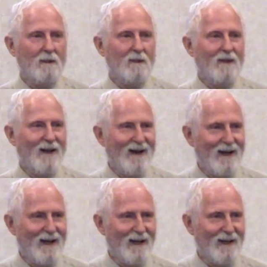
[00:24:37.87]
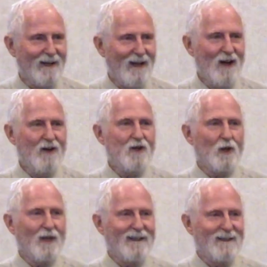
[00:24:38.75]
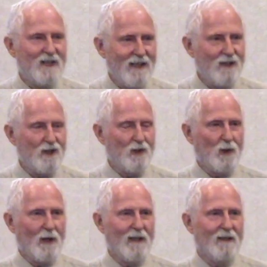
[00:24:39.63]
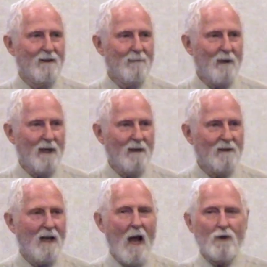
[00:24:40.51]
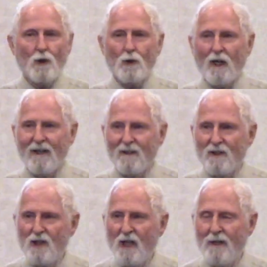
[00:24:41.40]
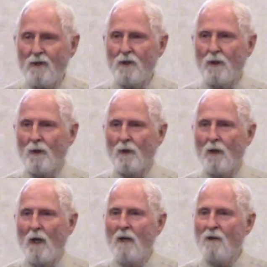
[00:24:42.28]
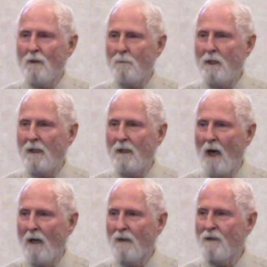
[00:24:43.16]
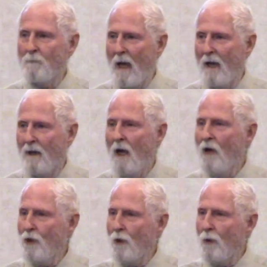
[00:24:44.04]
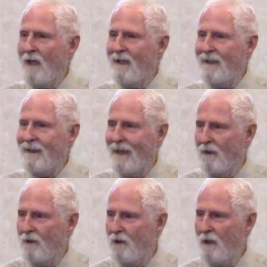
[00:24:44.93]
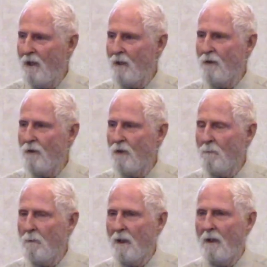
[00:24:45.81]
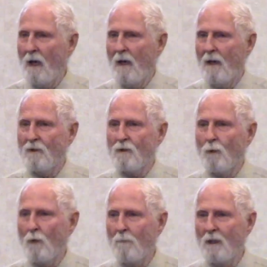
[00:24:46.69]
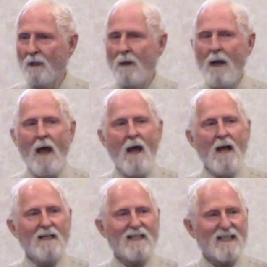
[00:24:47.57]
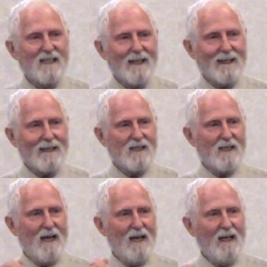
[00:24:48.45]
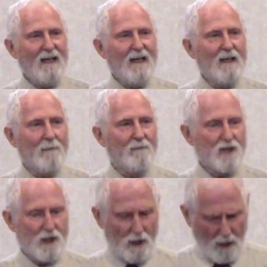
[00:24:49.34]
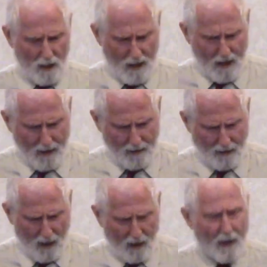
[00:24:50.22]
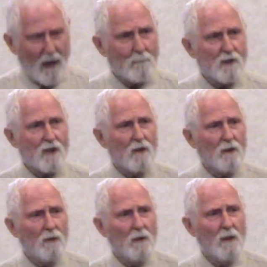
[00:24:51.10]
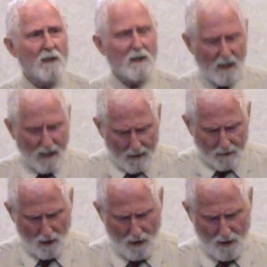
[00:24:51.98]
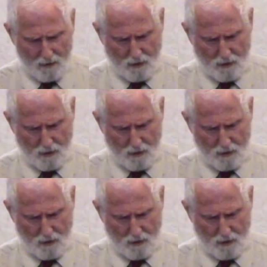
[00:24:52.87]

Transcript: day to continue in the faith, to continue to be God's man, to continue to be God's woman. Six ifs, and I absolutely cannot